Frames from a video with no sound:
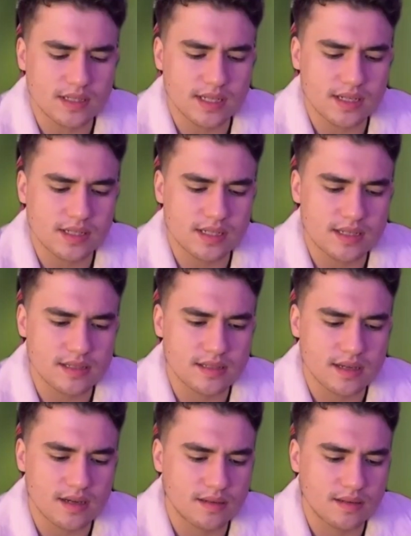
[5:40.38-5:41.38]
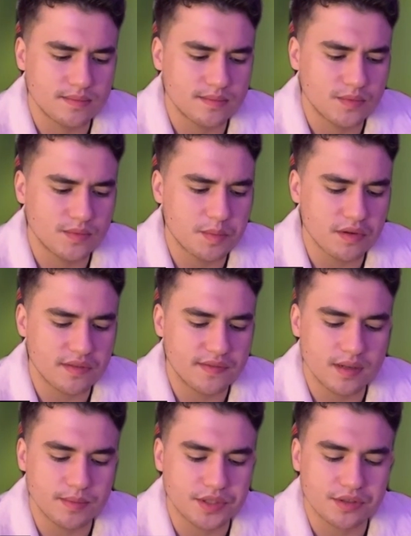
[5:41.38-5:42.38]
yeah, she is. Yeah, we're both
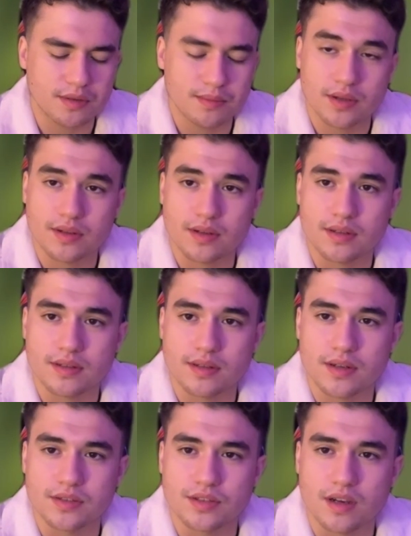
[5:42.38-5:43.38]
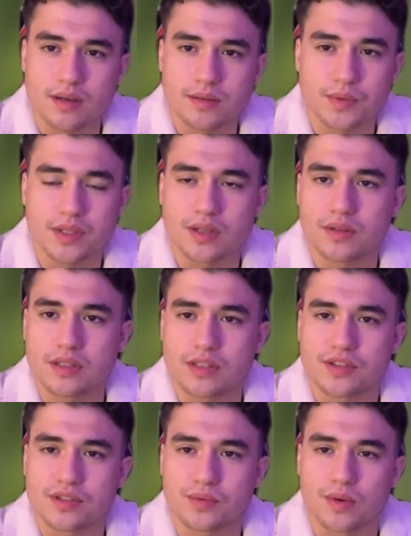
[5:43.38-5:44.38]
very mature about our jobs. We know it's
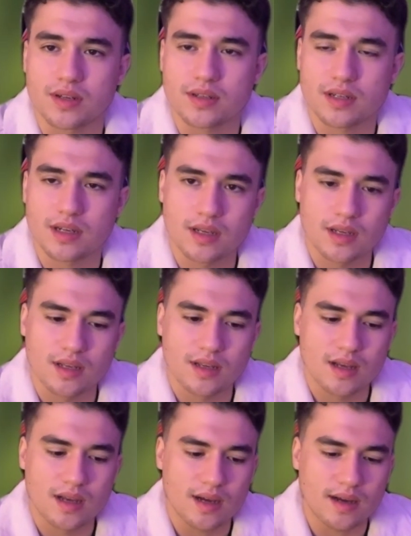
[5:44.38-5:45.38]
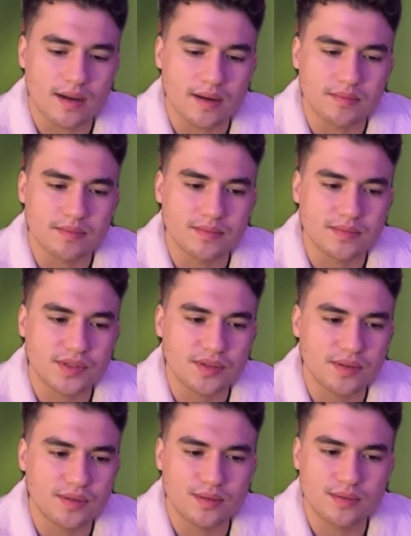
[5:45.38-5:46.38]
just work.
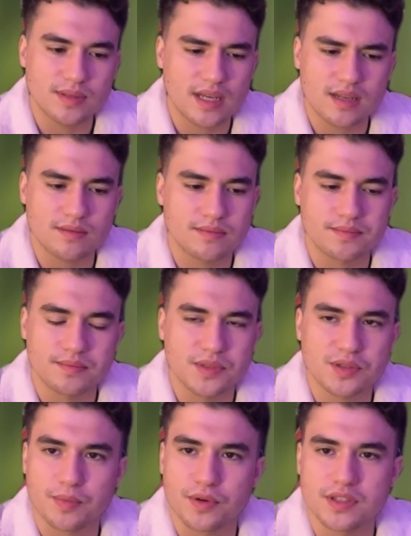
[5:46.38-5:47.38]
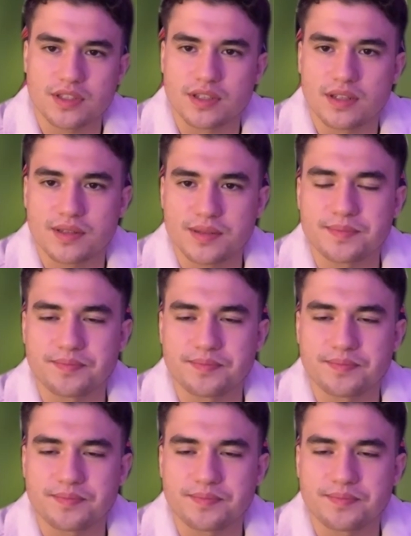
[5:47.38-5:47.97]
So yeah, we support each other.